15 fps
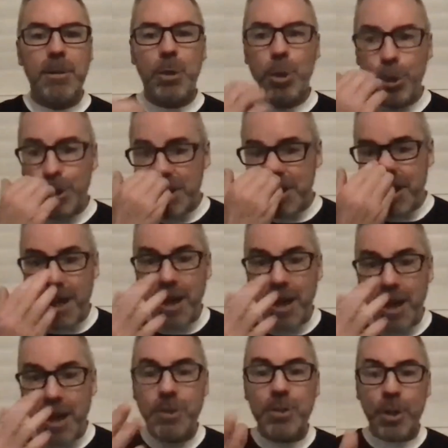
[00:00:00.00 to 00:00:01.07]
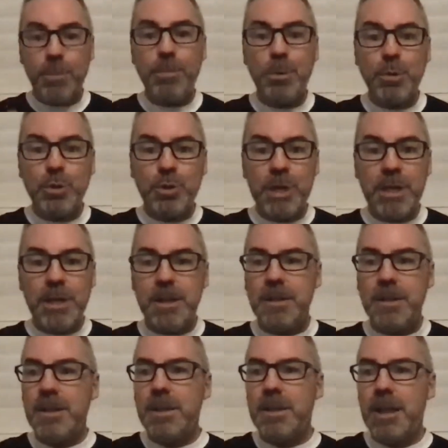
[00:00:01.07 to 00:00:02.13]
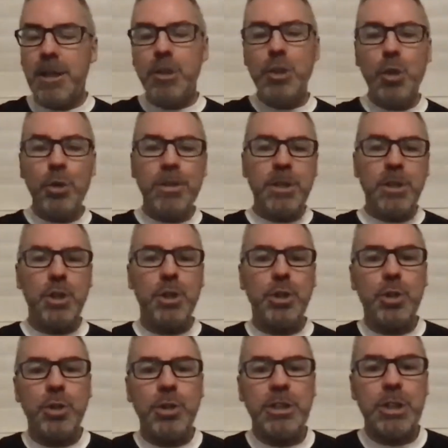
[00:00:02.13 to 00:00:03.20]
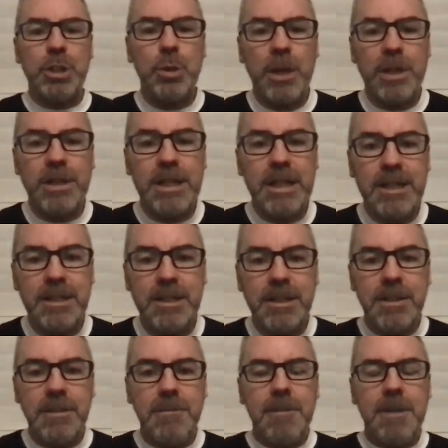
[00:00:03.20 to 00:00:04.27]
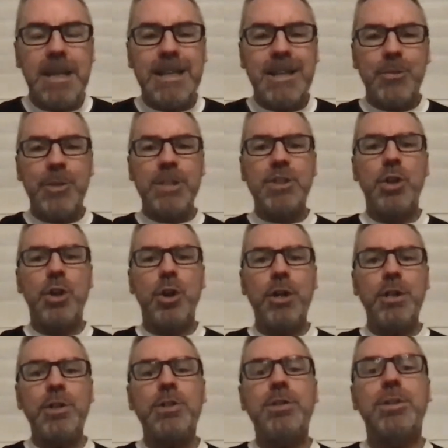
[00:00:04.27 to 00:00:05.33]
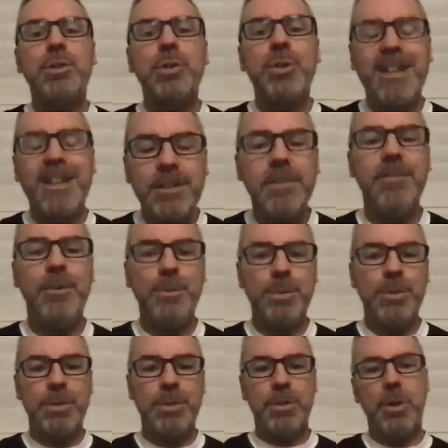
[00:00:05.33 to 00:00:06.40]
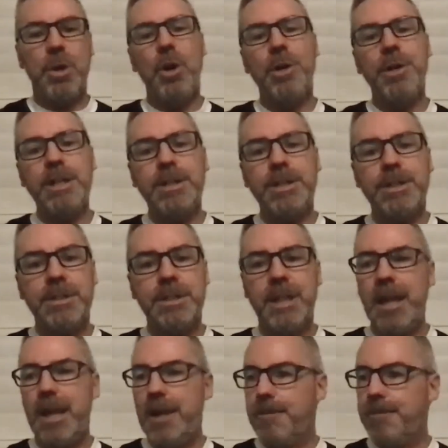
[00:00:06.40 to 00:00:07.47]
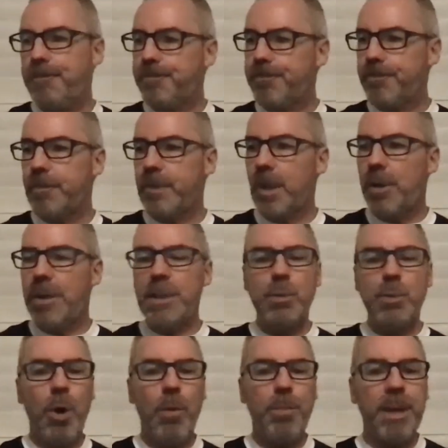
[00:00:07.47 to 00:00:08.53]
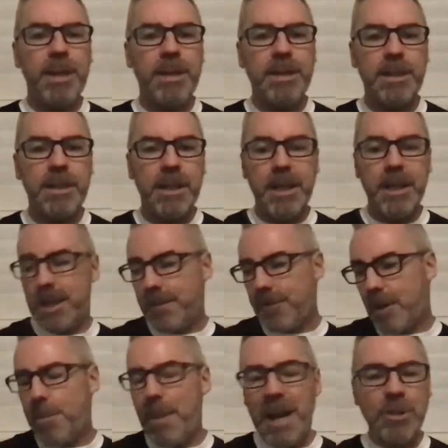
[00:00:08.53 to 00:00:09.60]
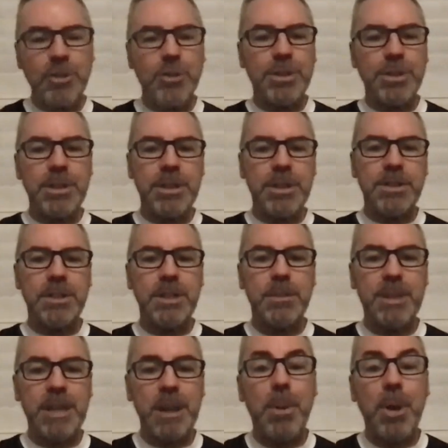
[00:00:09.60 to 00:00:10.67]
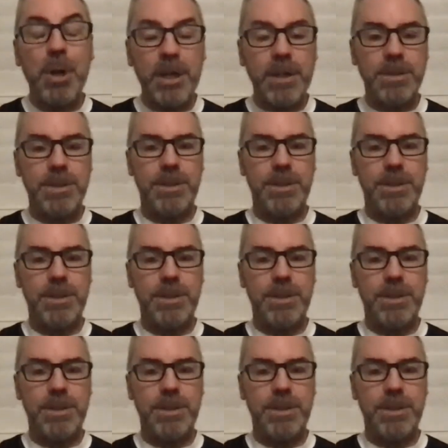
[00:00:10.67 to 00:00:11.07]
Looking at a turbo trainer and knowing that you're going to go in there, like Chris Hoy used to do intervals on his walk bike and have a mattress next to him and a bucket.